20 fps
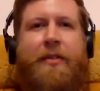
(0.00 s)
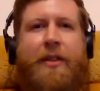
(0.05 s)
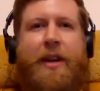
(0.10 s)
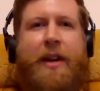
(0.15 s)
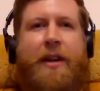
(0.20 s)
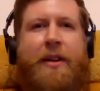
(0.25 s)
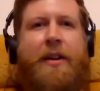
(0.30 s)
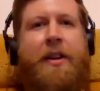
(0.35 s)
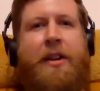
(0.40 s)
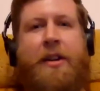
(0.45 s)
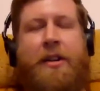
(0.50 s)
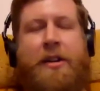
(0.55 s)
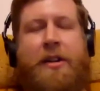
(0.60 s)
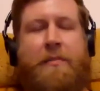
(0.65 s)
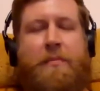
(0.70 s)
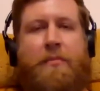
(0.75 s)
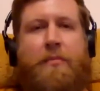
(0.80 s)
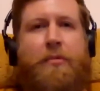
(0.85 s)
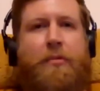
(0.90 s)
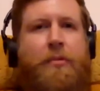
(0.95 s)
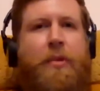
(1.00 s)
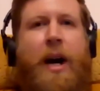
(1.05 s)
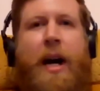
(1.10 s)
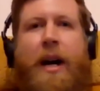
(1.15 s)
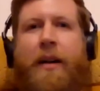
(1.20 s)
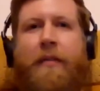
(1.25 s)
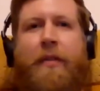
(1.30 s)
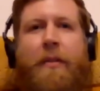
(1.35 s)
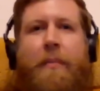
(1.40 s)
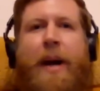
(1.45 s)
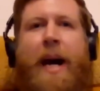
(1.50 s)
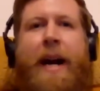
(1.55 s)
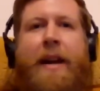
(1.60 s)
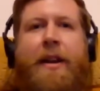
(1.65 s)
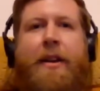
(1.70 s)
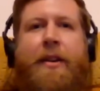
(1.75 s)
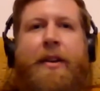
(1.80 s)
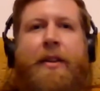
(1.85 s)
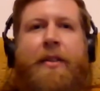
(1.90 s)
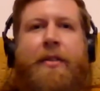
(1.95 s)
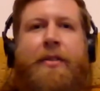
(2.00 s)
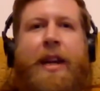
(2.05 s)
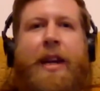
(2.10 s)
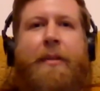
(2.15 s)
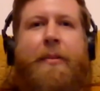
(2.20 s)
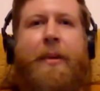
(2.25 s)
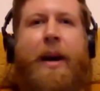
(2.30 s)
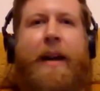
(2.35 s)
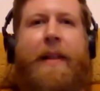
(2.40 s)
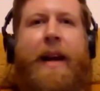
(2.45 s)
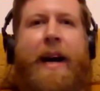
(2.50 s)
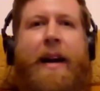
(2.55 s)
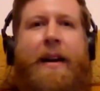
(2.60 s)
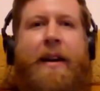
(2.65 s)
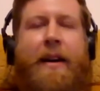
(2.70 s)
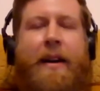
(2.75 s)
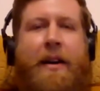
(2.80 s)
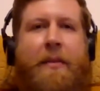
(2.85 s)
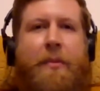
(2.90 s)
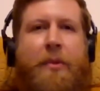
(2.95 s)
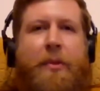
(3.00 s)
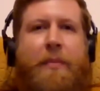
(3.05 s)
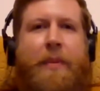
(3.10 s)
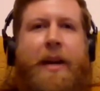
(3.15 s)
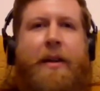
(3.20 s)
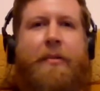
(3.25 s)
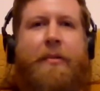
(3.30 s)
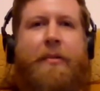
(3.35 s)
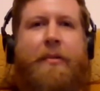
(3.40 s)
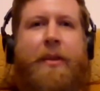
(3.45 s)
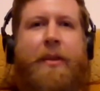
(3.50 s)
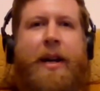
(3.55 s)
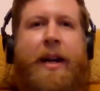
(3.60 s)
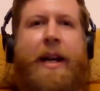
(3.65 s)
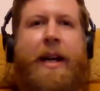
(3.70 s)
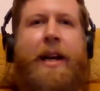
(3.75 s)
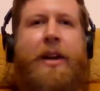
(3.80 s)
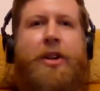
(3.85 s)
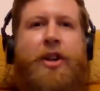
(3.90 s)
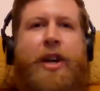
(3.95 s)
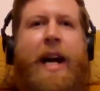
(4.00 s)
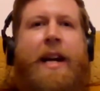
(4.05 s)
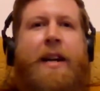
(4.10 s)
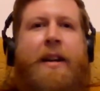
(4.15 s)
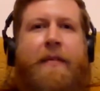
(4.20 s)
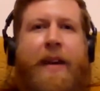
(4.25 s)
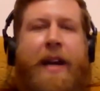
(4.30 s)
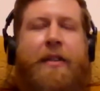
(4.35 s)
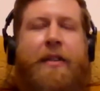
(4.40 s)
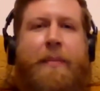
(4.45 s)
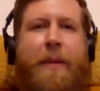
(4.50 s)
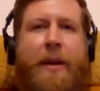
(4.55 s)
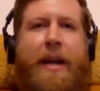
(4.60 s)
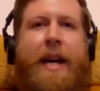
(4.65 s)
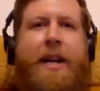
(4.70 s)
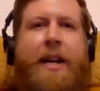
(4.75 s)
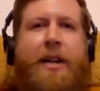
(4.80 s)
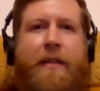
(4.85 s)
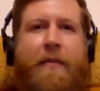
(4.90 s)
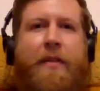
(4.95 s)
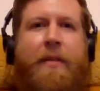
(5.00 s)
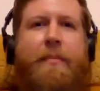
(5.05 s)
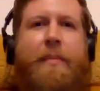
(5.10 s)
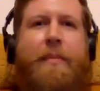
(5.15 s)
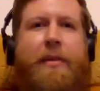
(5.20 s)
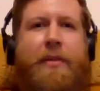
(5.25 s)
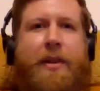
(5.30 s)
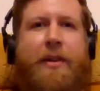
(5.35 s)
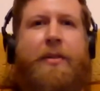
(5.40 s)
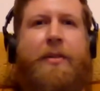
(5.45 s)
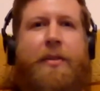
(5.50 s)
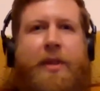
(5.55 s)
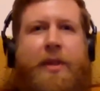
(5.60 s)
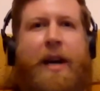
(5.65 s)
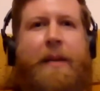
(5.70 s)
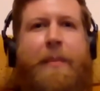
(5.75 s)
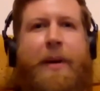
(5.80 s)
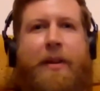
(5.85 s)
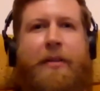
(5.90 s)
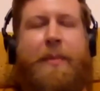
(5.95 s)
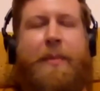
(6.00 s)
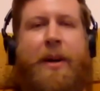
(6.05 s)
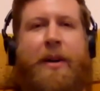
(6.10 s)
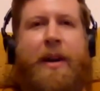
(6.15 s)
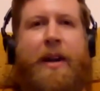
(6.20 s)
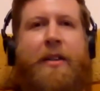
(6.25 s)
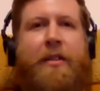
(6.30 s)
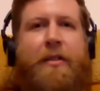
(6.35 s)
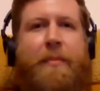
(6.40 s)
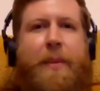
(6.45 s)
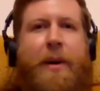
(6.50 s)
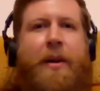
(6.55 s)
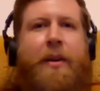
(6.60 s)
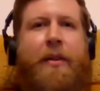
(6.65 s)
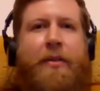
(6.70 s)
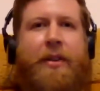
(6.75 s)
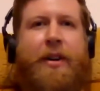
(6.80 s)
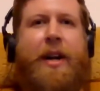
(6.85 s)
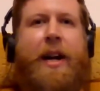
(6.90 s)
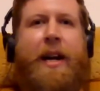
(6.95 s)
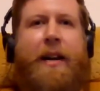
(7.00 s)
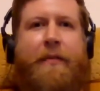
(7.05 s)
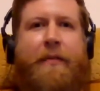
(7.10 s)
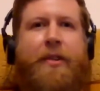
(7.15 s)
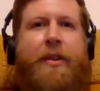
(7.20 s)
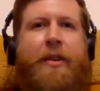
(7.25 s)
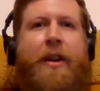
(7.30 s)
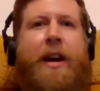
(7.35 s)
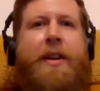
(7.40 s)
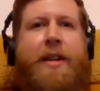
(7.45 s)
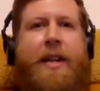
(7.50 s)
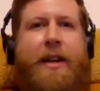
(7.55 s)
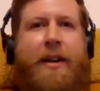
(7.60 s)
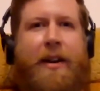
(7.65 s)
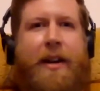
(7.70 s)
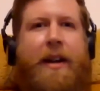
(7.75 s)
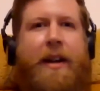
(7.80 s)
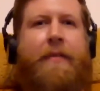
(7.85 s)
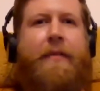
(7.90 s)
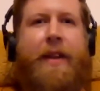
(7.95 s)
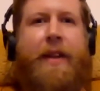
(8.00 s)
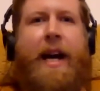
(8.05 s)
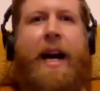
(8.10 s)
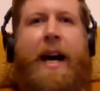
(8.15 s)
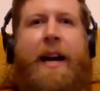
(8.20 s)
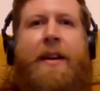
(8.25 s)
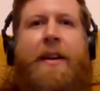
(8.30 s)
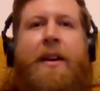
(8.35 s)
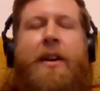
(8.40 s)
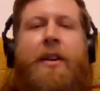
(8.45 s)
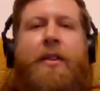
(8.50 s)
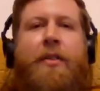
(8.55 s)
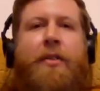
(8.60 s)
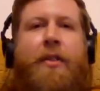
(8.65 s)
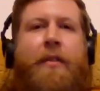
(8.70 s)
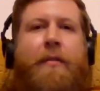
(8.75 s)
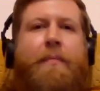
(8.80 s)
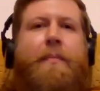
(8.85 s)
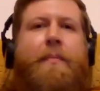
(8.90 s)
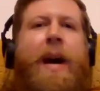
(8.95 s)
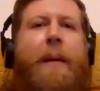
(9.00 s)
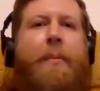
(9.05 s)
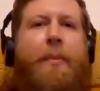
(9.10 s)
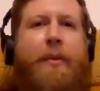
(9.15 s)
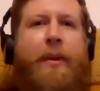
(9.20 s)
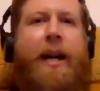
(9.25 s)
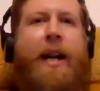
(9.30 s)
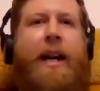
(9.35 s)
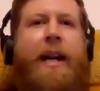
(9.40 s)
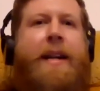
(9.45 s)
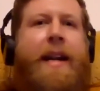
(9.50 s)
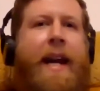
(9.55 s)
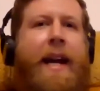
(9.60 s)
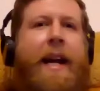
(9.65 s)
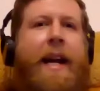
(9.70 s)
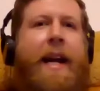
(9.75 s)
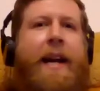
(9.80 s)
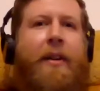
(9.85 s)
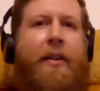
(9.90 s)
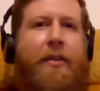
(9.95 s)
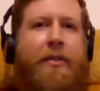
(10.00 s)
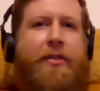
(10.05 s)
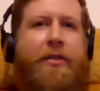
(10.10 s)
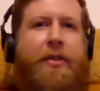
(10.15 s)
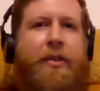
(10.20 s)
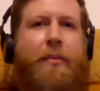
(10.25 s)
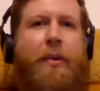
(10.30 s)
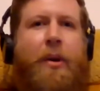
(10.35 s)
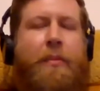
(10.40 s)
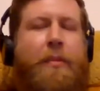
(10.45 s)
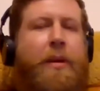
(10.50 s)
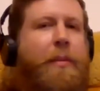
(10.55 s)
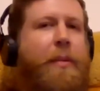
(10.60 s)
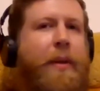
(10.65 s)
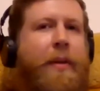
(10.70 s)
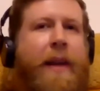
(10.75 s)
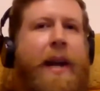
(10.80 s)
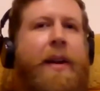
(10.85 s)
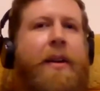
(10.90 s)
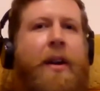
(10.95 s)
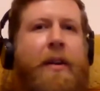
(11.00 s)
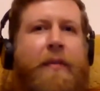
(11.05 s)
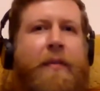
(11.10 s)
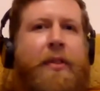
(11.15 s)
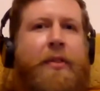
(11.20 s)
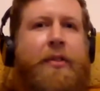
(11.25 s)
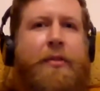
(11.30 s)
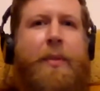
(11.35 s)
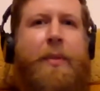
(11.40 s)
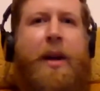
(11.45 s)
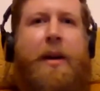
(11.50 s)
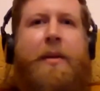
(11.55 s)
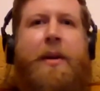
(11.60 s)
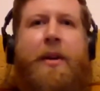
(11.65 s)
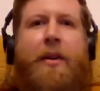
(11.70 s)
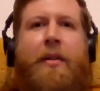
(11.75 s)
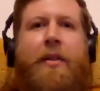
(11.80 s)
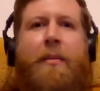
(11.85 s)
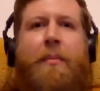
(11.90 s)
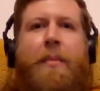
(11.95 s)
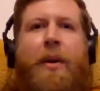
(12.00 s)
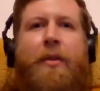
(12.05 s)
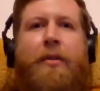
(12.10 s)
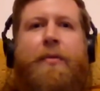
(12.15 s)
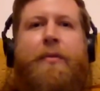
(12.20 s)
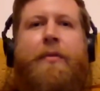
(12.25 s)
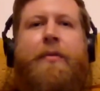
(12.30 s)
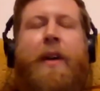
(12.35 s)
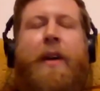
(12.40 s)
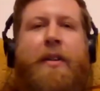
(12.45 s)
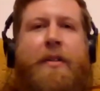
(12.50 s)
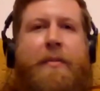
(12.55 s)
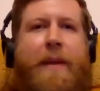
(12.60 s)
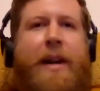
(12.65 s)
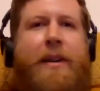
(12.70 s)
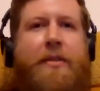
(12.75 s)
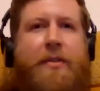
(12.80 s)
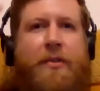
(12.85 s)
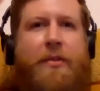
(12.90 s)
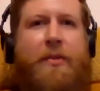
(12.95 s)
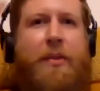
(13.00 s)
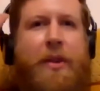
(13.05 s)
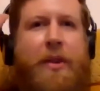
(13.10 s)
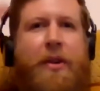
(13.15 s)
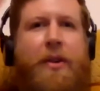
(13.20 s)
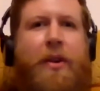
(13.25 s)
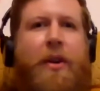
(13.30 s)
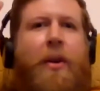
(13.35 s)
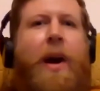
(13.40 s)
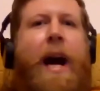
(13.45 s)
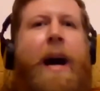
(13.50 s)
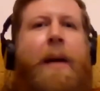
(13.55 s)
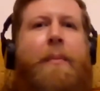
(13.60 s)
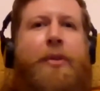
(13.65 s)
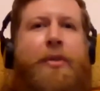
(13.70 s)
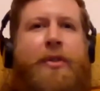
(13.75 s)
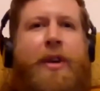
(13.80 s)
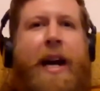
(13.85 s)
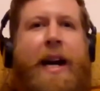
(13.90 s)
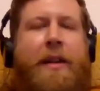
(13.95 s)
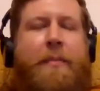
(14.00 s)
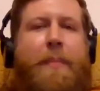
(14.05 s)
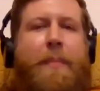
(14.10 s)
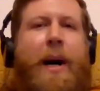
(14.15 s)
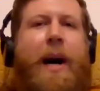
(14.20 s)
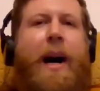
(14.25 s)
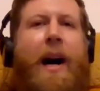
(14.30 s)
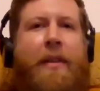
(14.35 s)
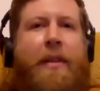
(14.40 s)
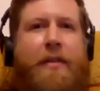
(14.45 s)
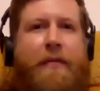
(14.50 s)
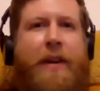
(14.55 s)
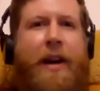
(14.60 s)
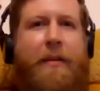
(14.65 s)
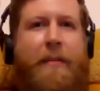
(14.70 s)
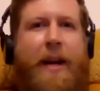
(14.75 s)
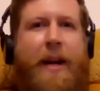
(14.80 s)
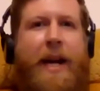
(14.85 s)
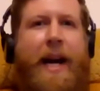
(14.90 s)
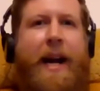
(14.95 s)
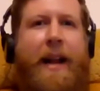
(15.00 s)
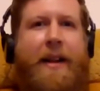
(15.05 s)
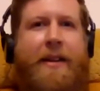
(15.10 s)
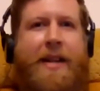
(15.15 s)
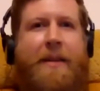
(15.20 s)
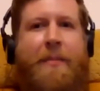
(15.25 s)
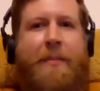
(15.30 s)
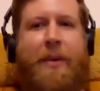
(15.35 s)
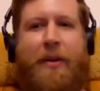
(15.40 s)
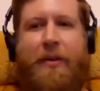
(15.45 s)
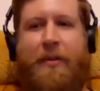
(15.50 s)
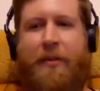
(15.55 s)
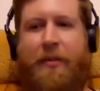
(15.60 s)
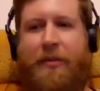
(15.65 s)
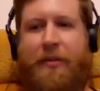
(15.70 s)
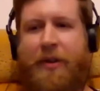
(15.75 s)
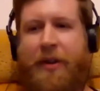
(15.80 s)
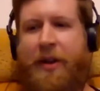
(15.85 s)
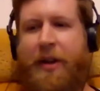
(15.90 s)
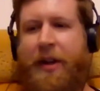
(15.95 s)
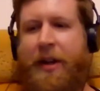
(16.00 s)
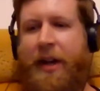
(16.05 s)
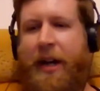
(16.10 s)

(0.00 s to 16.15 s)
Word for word: Right. And right off the bat, you can see why that um, would be a really attractive explanation of the mystical type experience because the kind of criteria for that sort of map really neatly onto what we would think of as uh, you know the most fundamental or abstract parts of our reality models.